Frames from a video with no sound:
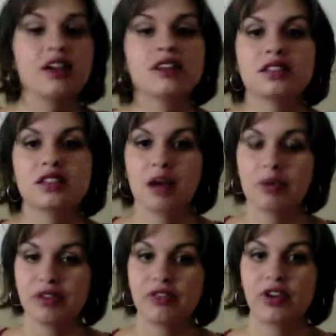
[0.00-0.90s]
to not
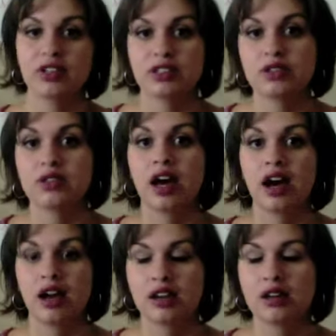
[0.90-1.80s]
be afraid to do that,
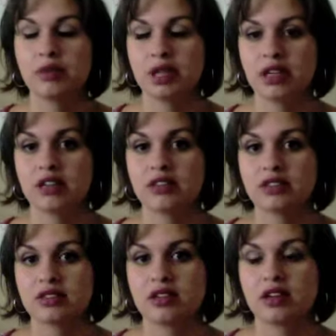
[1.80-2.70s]
because